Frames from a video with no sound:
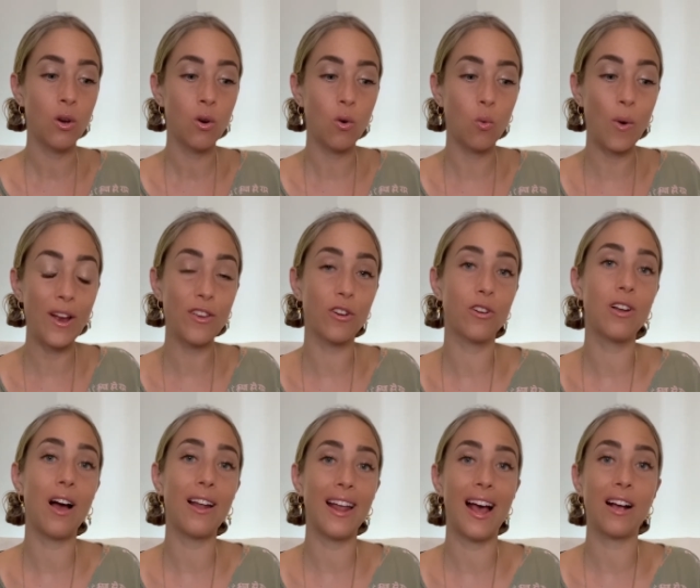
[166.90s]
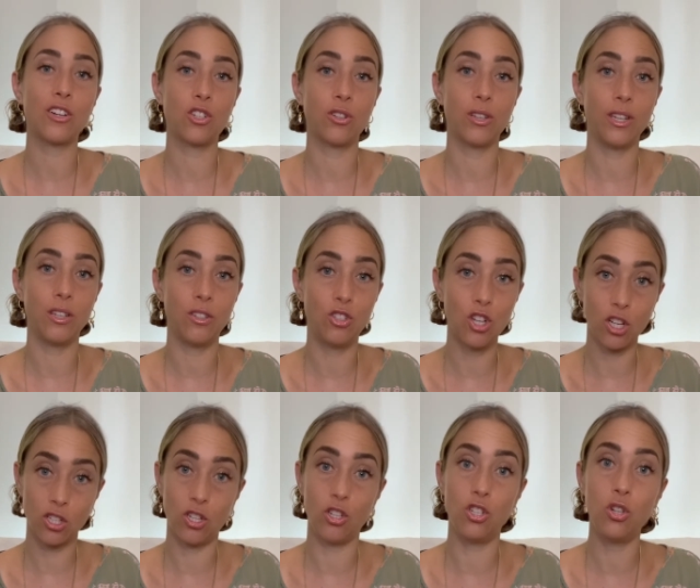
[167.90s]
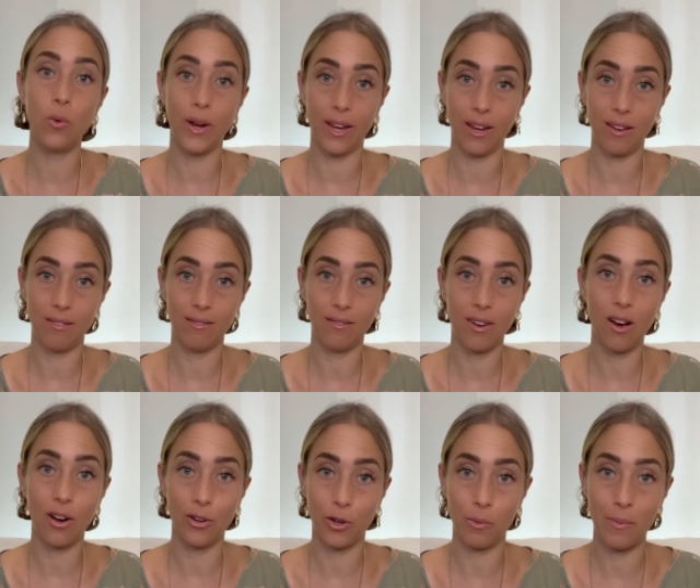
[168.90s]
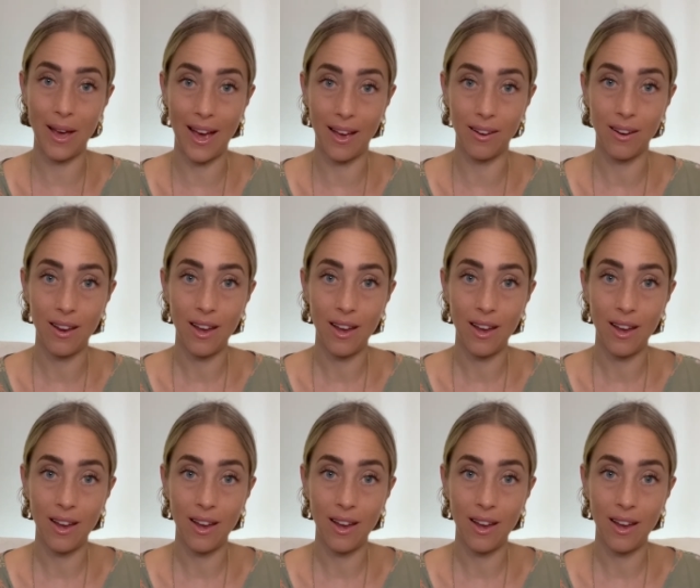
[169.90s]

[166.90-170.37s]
when you're not actually just doing it on your mat.